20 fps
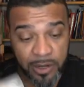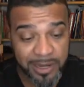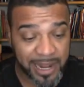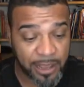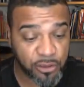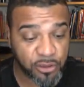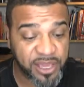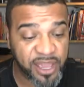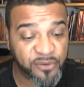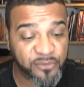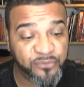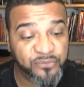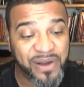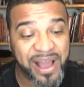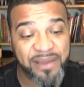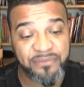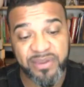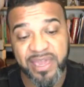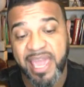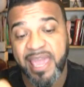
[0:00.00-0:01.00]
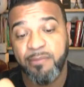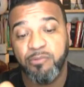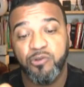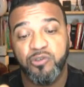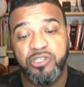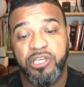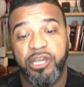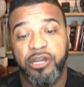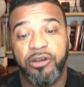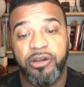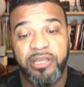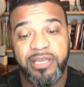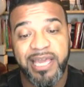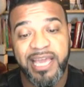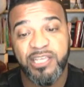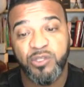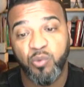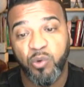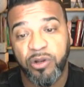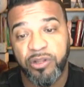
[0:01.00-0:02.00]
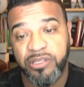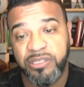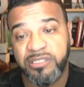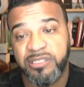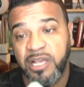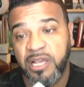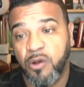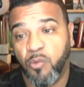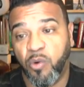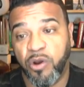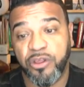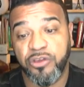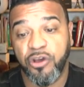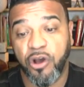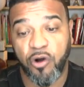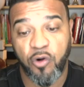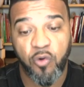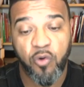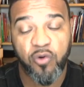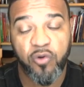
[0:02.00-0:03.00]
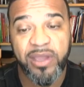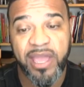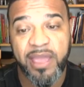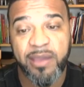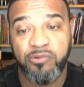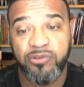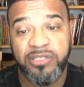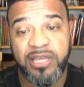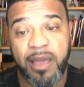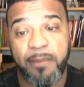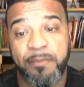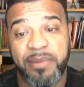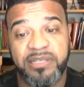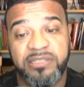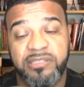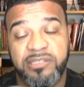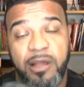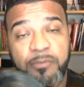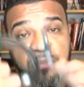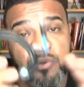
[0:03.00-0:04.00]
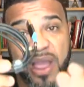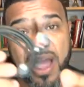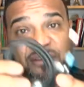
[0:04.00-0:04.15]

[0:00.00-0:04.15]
Now you get 5 cables here in case one of your old cables get messed up.